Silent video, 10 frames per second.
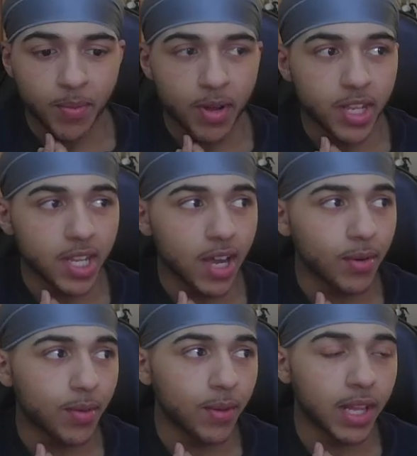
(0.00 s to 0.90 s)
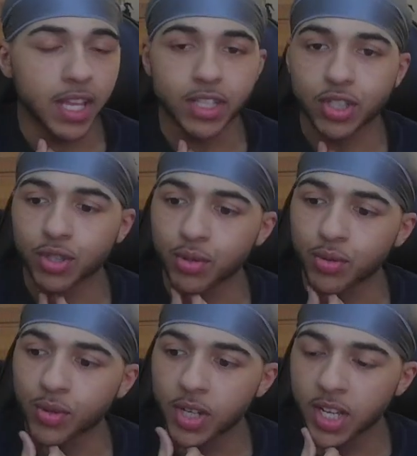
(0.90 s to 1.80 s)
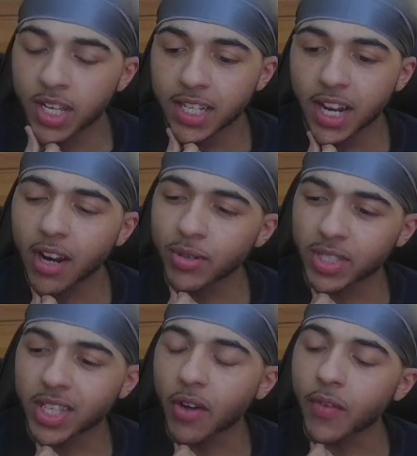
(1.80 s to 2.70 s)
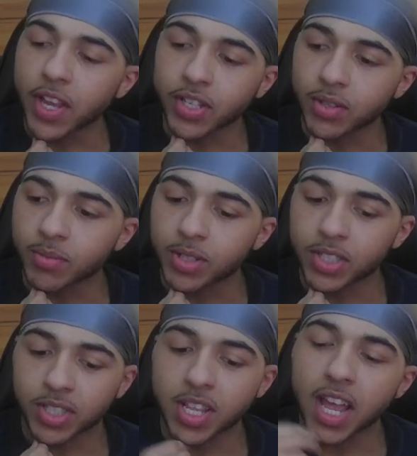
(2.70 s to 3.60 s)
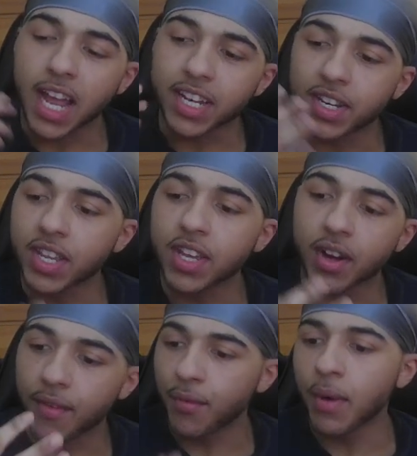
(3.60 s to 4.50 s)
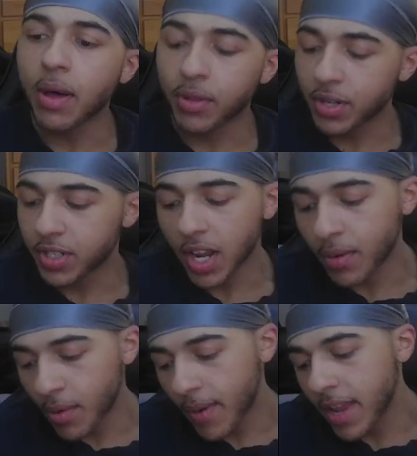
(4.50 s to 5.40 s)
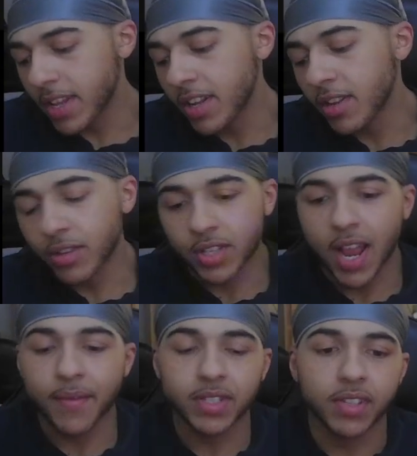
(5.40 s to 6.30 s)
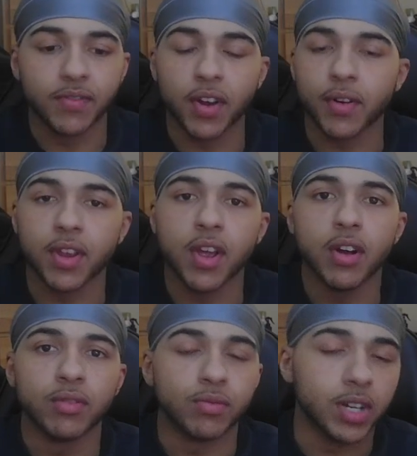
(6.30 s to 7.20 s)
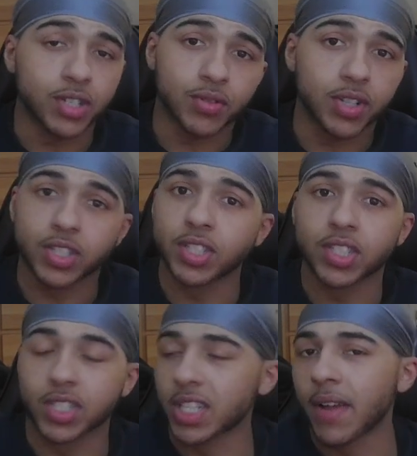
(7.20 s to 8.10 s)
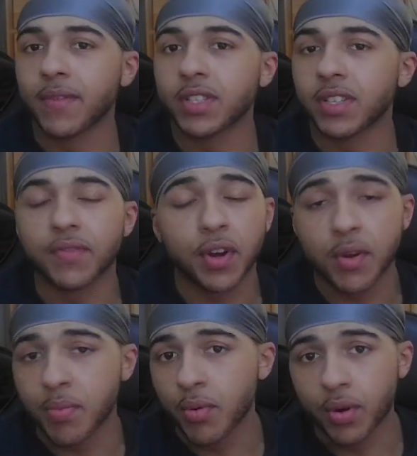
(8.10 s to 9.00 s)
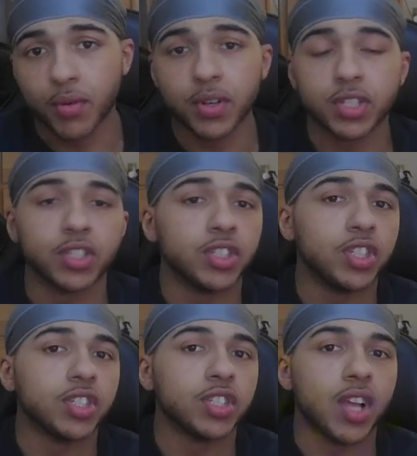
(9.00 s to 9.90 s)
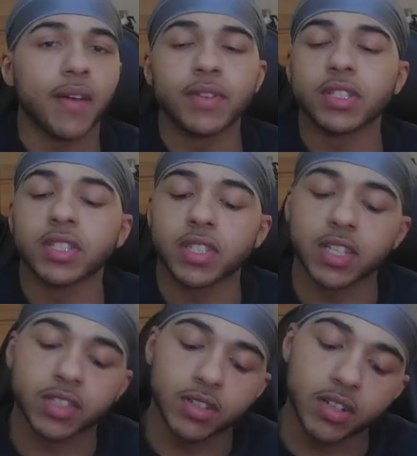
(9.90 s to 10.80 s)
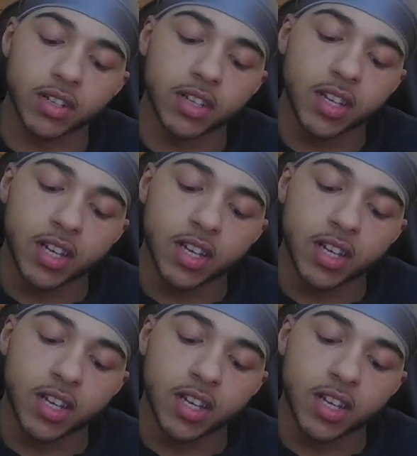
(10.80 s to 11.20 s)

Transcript: of money and how it relates to not only salvation, but just the idea of wealth in general, right? There's obviously very rich Christians, there's obviously very poor Christians. Jesus obviously says that